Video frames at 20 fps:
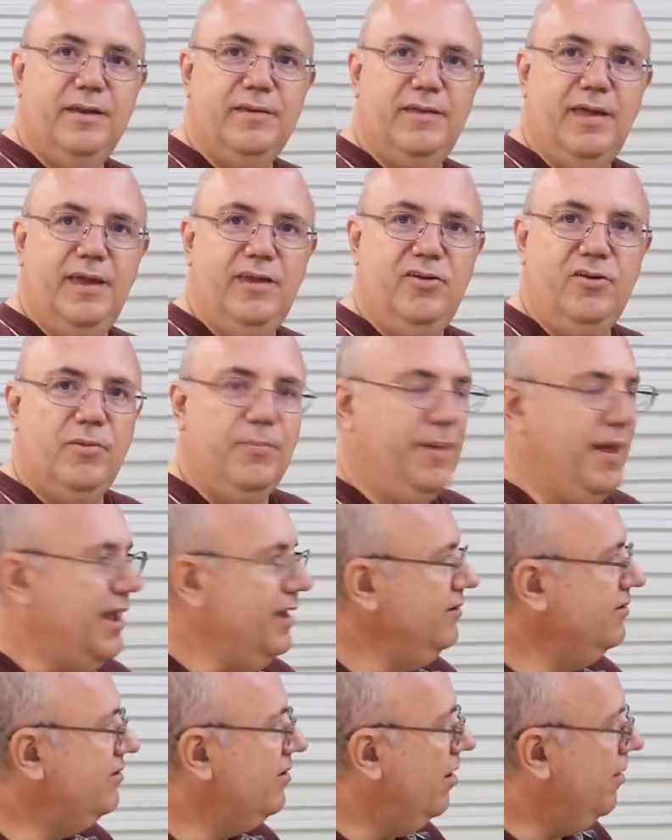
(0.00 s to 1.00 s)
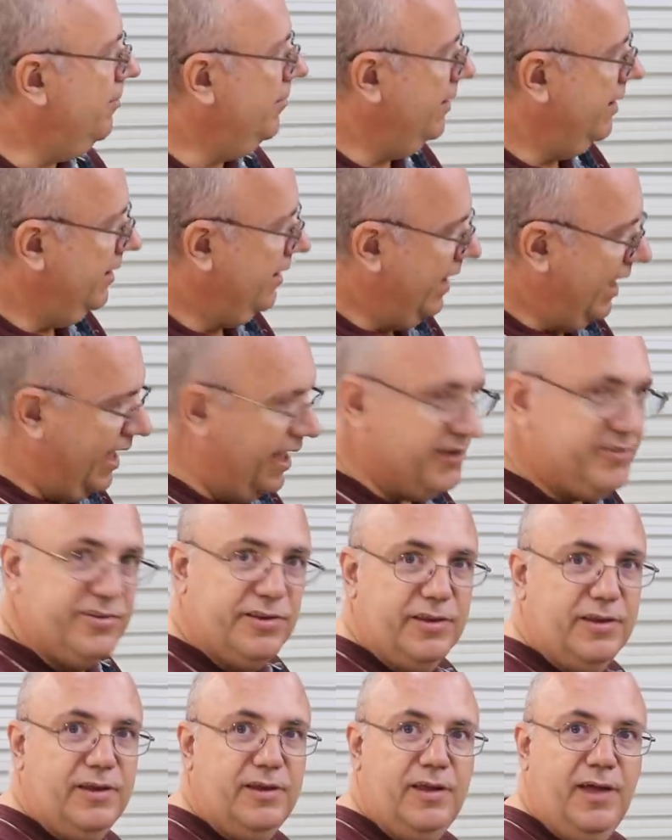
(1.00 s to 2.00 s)
take your bandsaw blade,
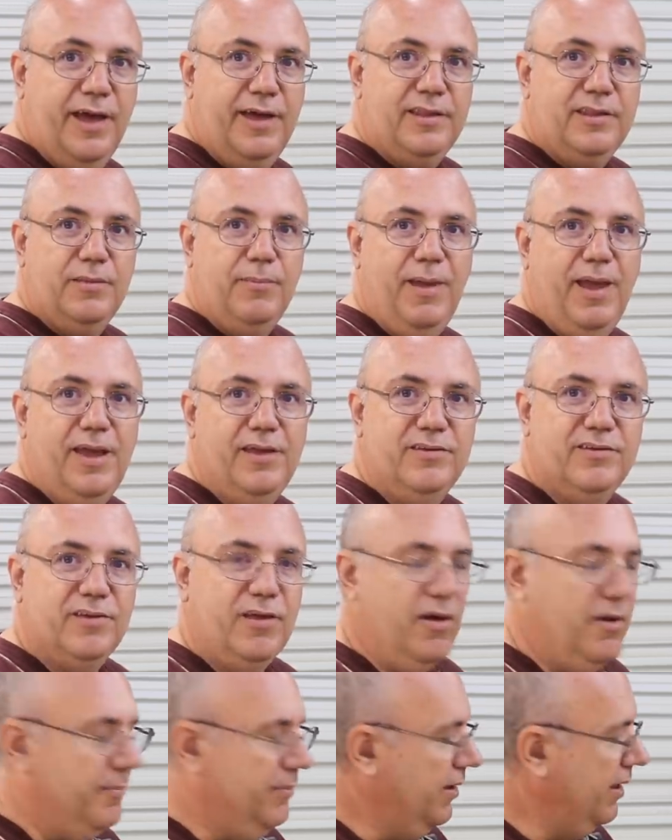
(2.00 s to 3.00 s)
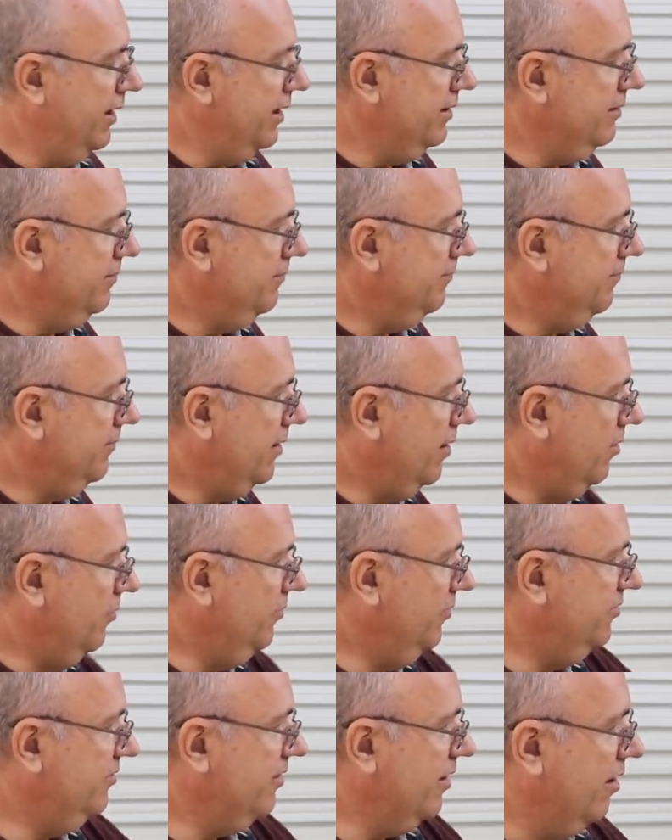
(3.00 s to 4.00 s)
actually cut the bandsaw blade
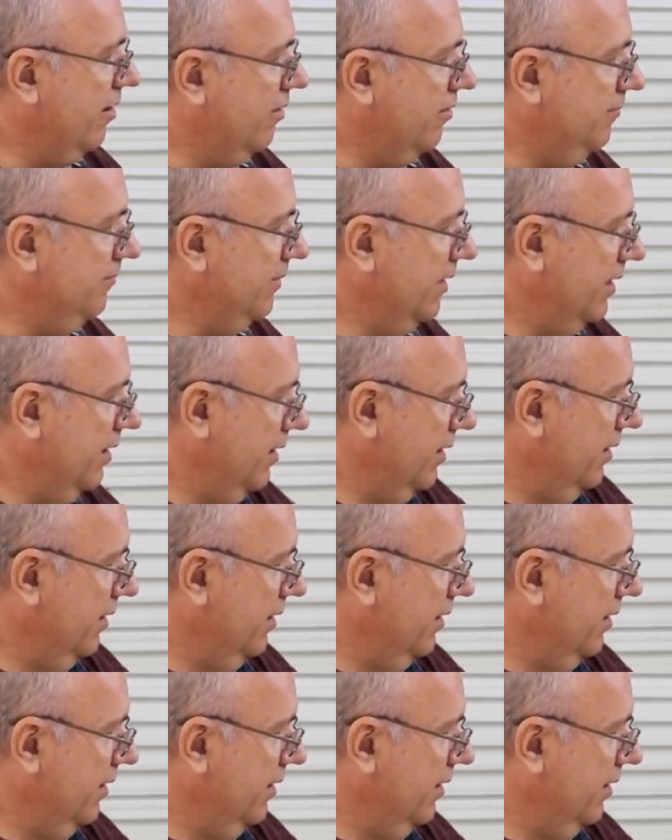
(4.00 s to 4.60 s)
on the saw,